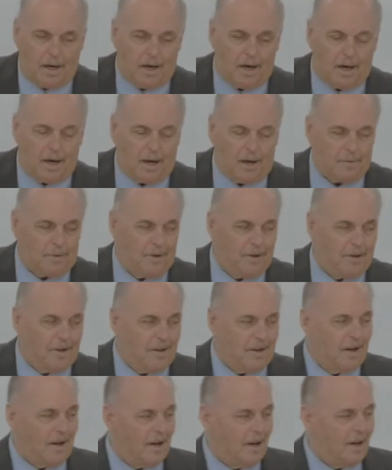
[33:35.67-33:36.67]
I
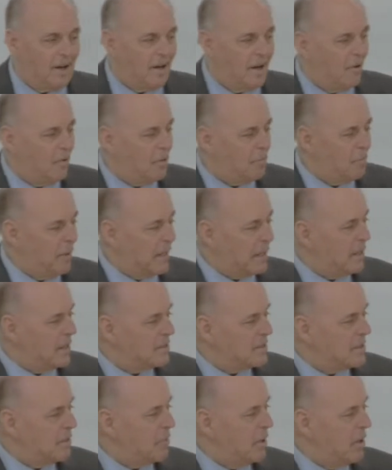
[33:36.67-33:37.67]
went back to the
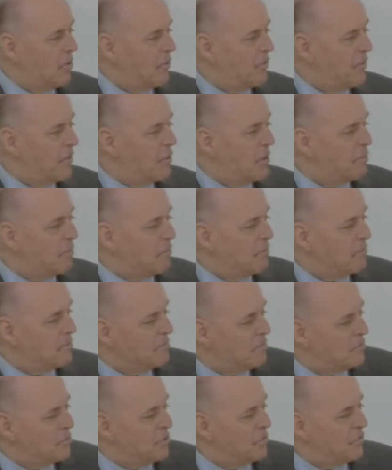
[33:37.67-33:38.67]
summary. I don't know if I went
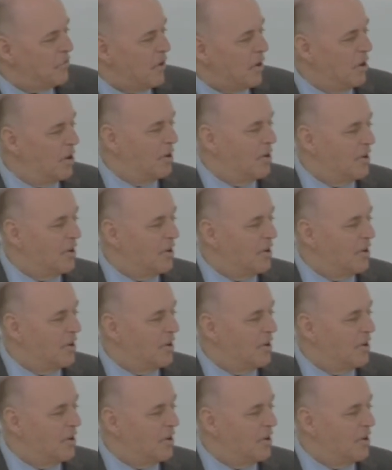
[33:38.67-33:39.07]
too far.